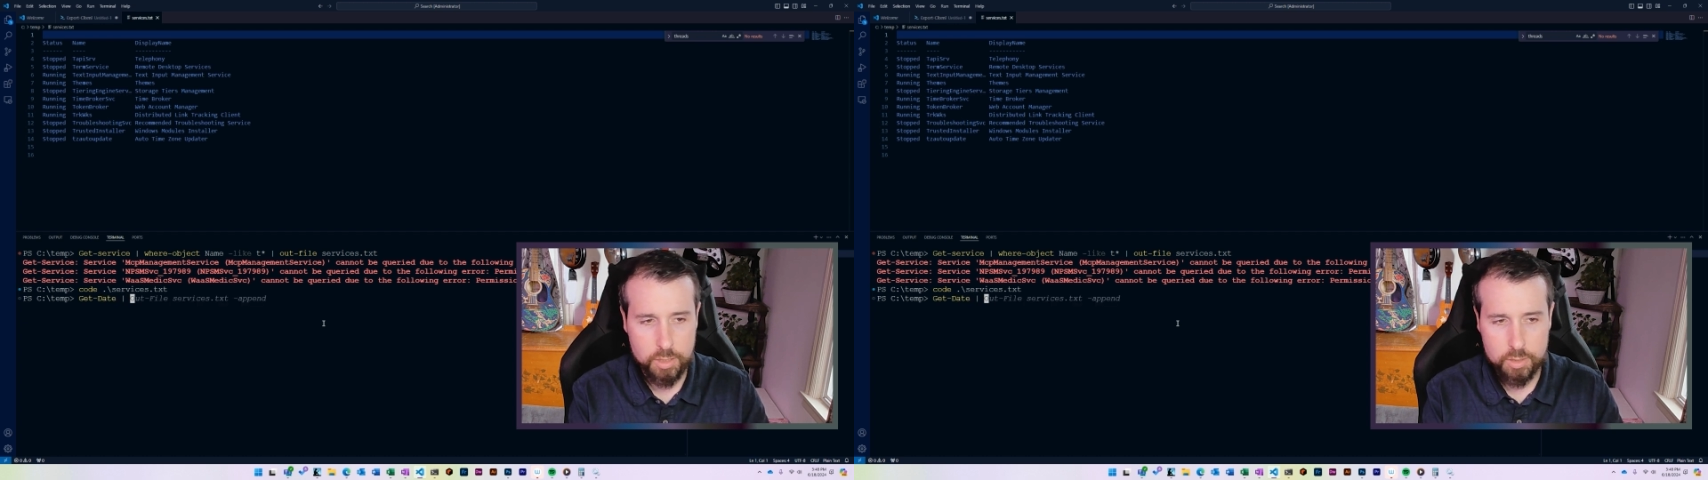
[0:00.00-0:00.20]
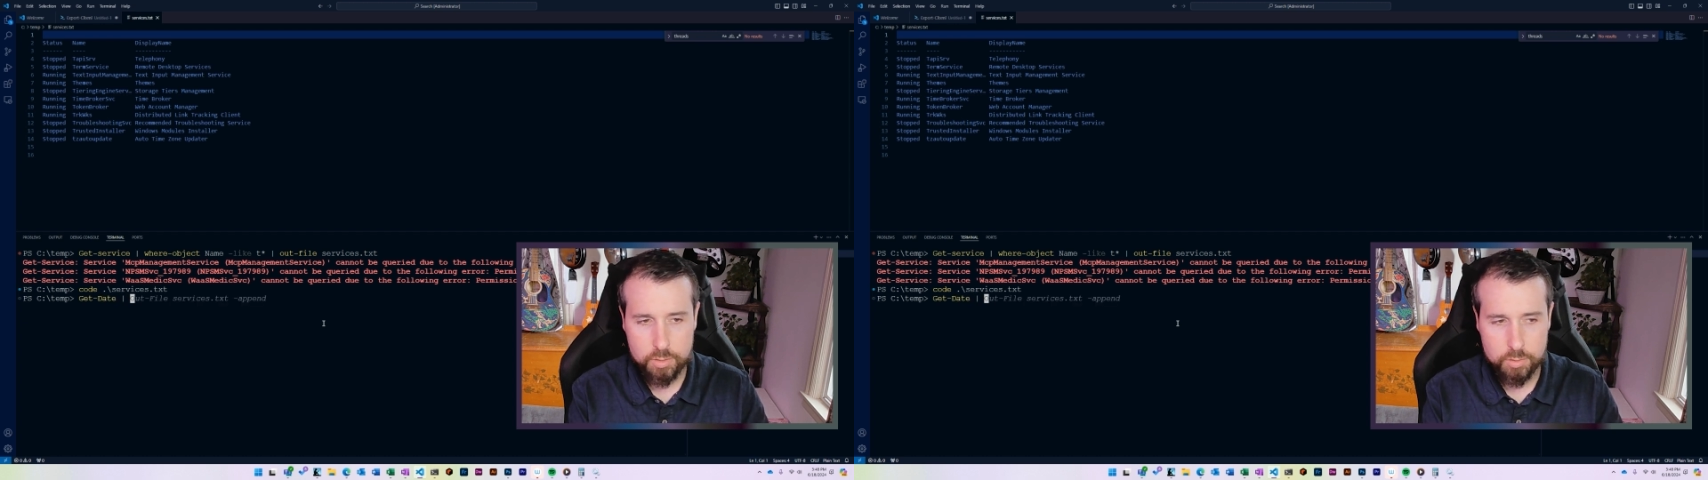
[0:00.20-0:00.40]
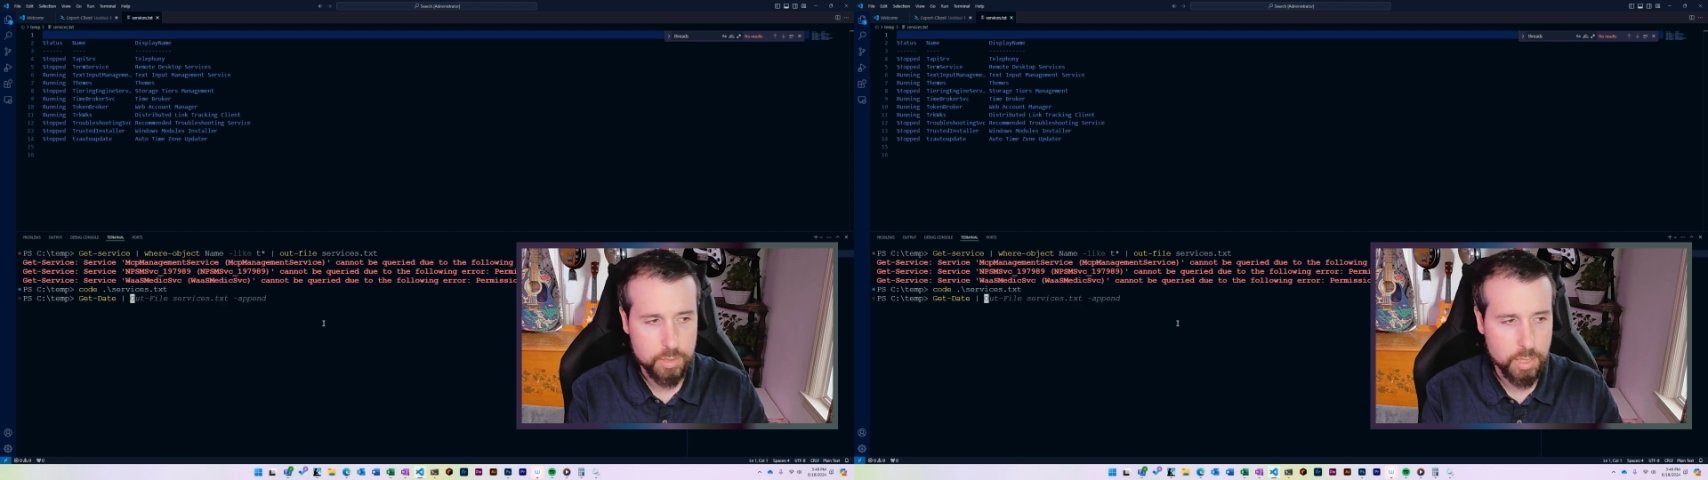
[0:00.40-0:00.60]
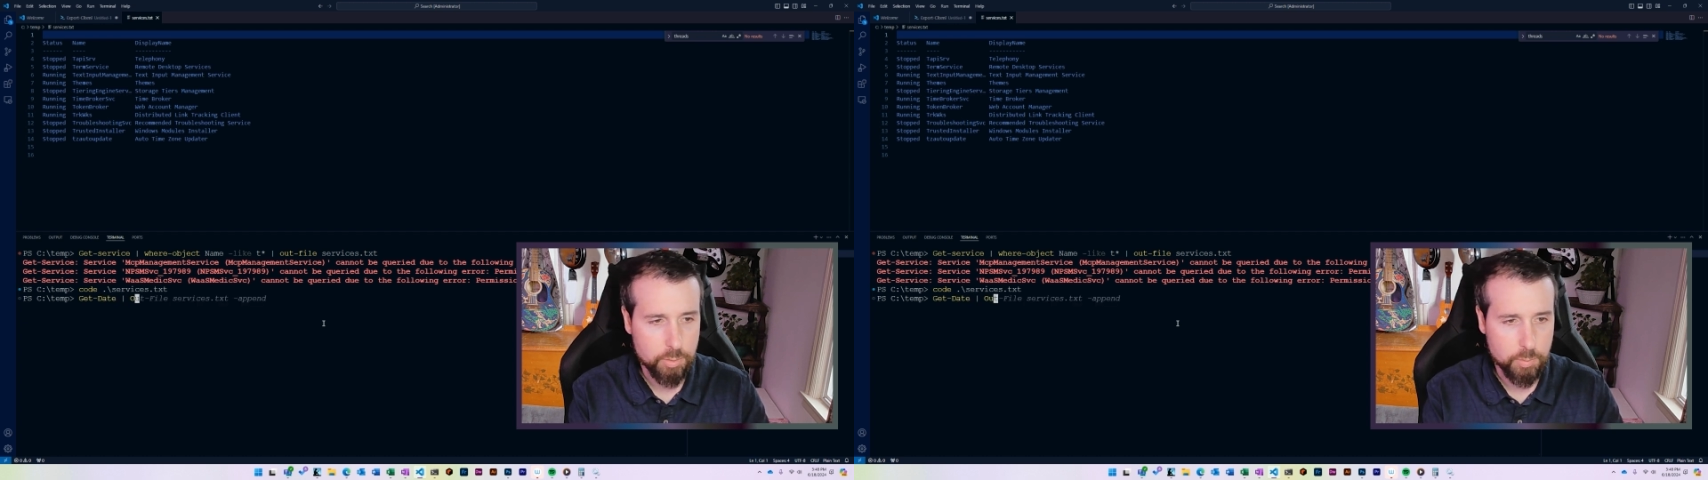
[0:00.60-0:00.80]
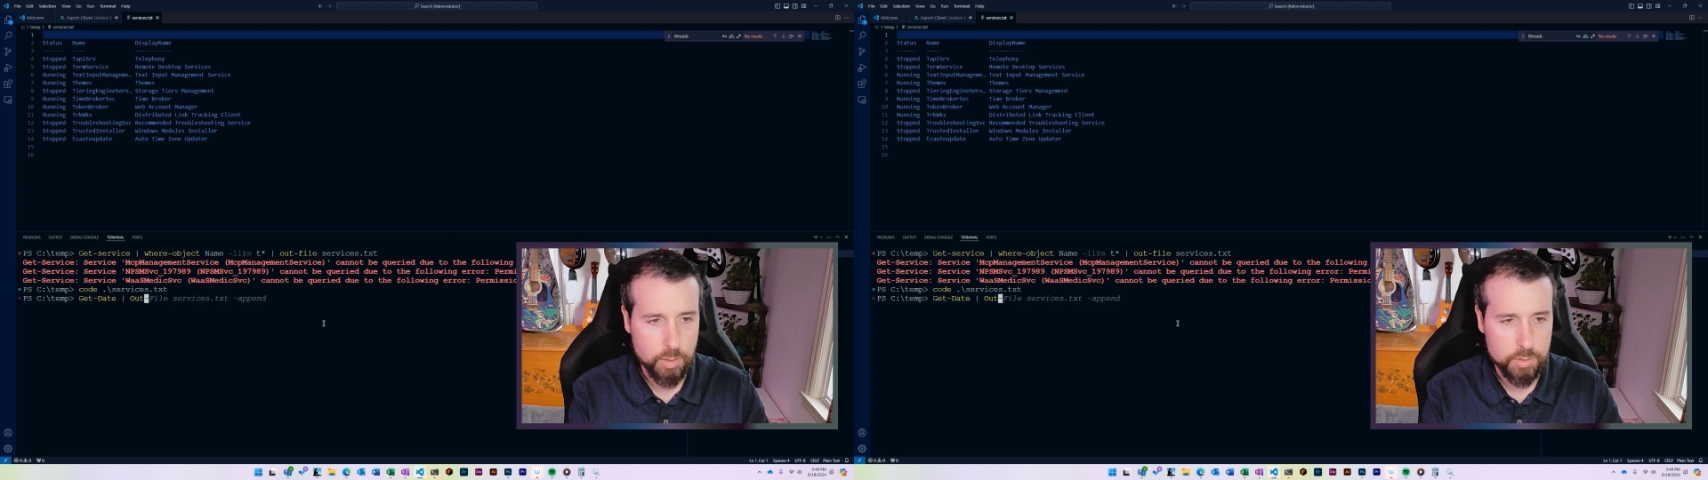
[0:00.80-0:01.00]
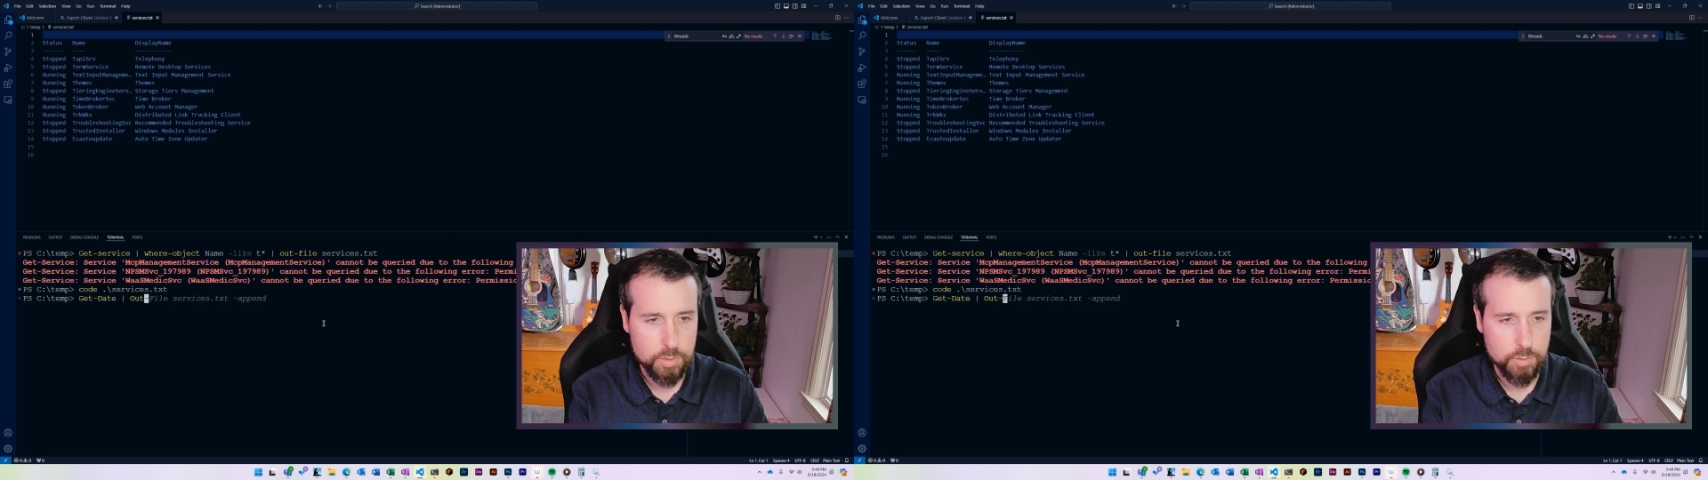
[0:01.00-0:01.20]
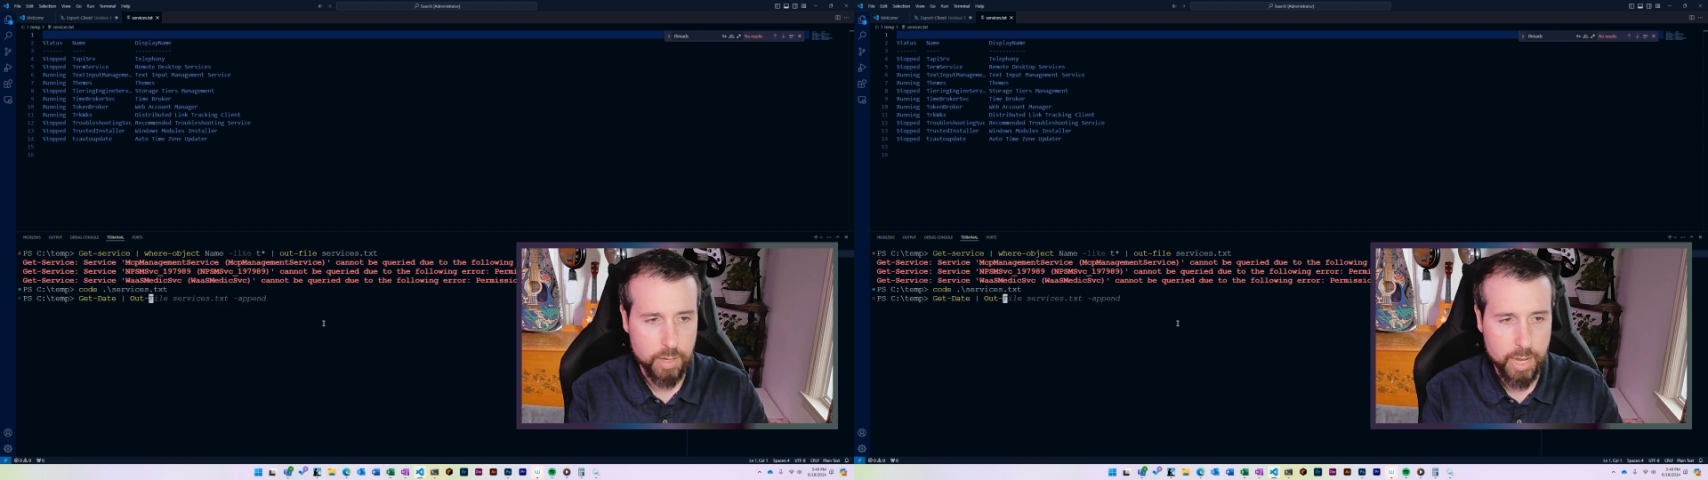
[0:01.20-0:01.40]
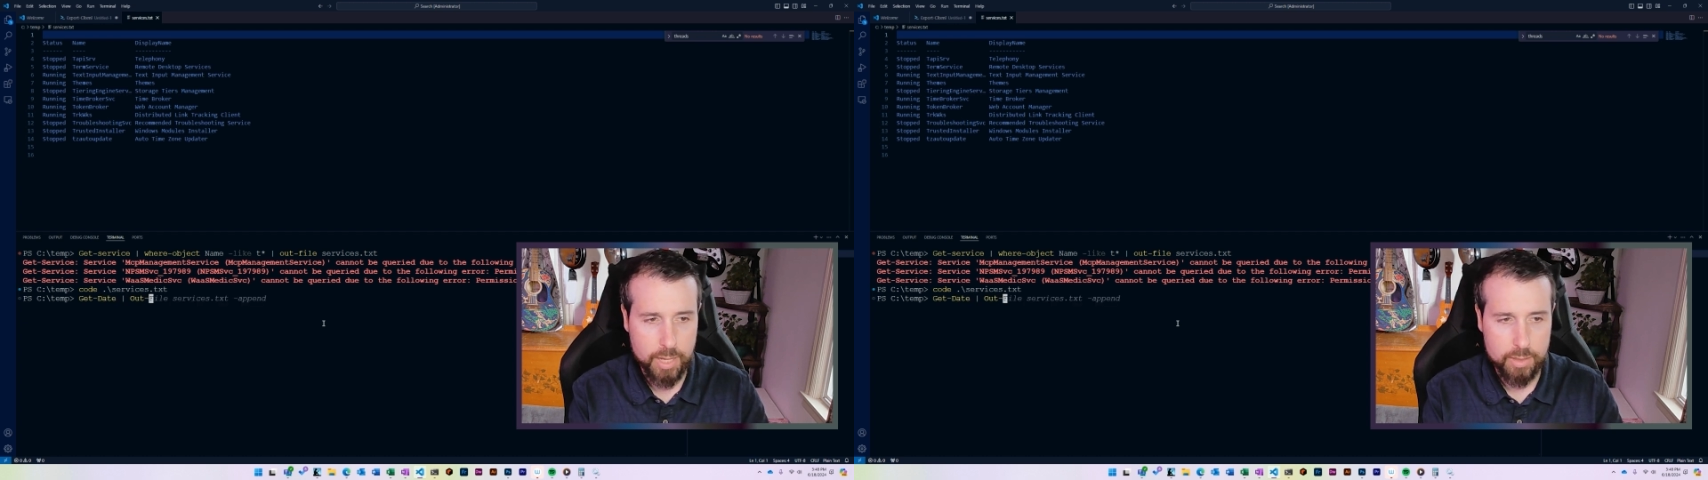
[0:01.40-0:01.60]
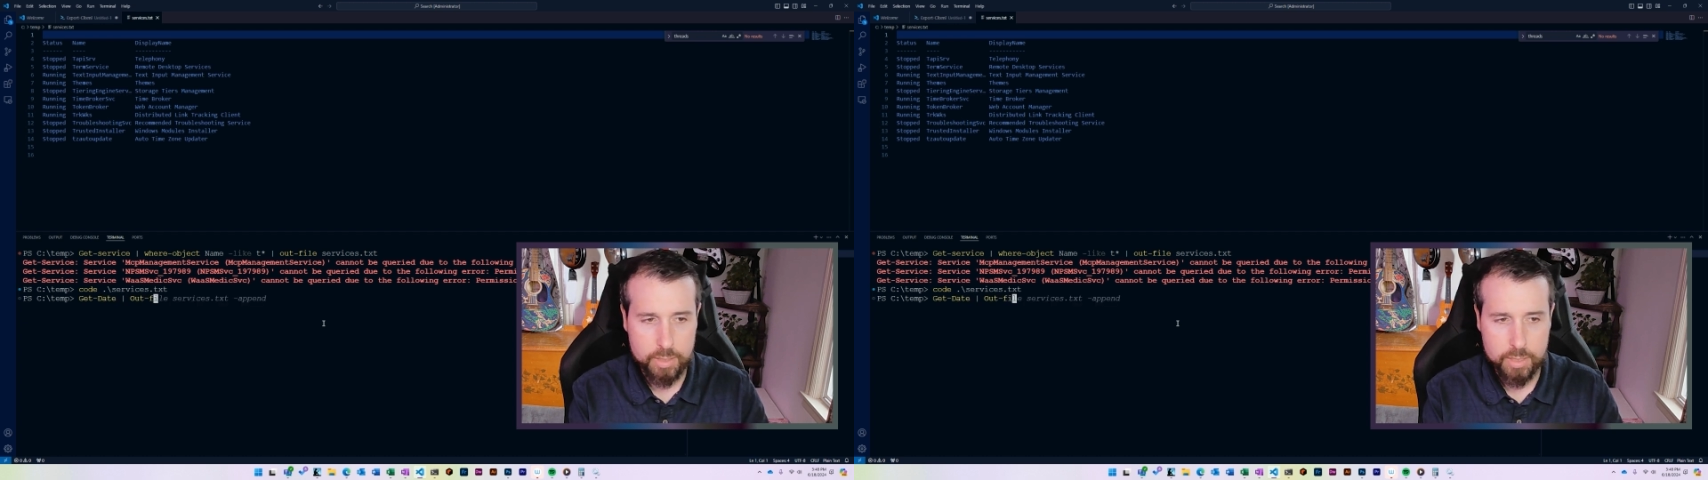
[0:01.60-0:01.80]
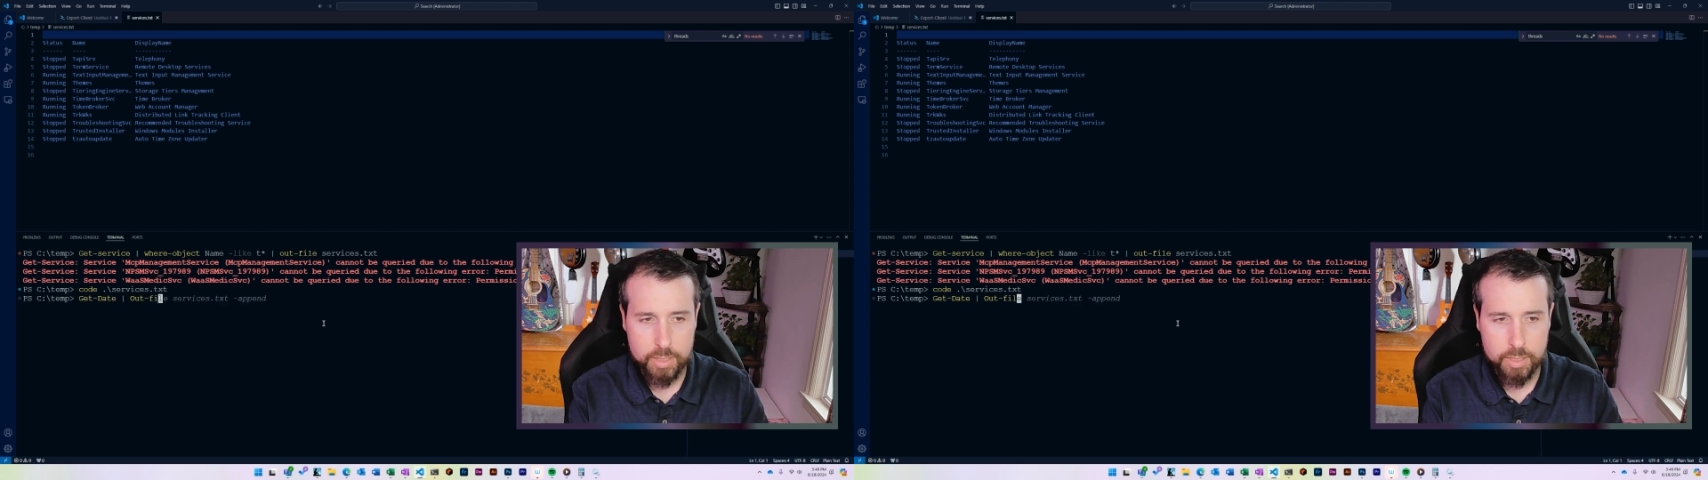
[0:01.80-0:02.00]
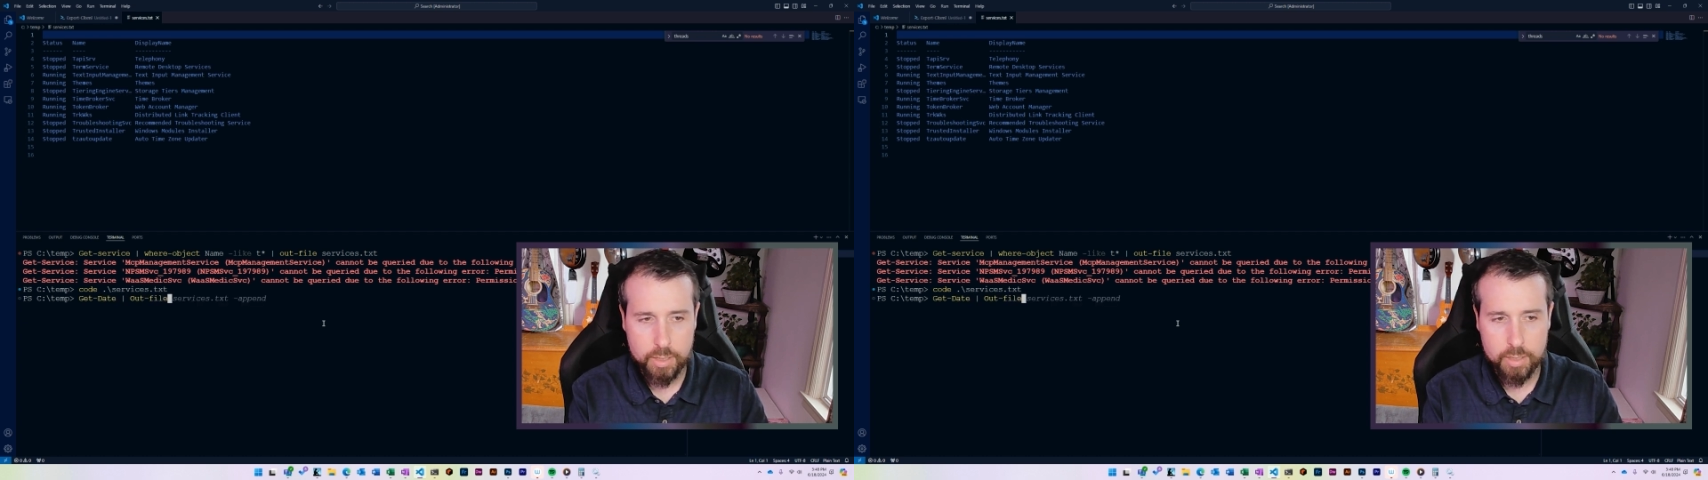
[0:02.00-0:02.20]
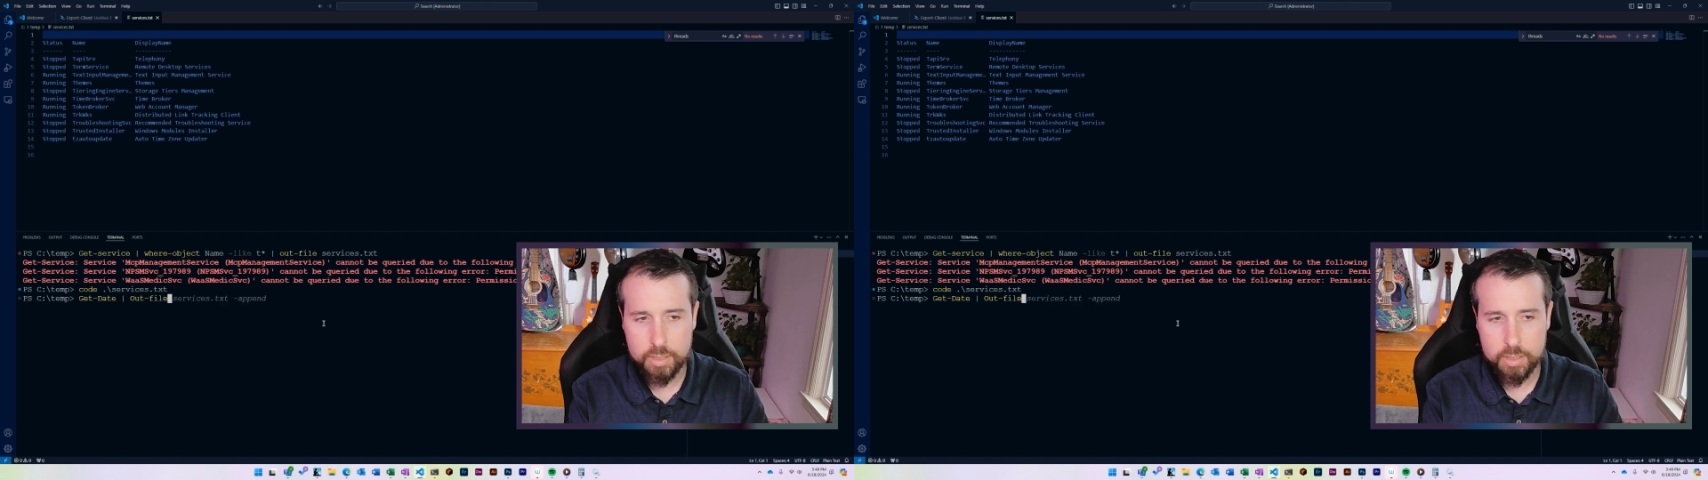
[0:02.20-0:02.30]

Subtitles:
So say we want to add the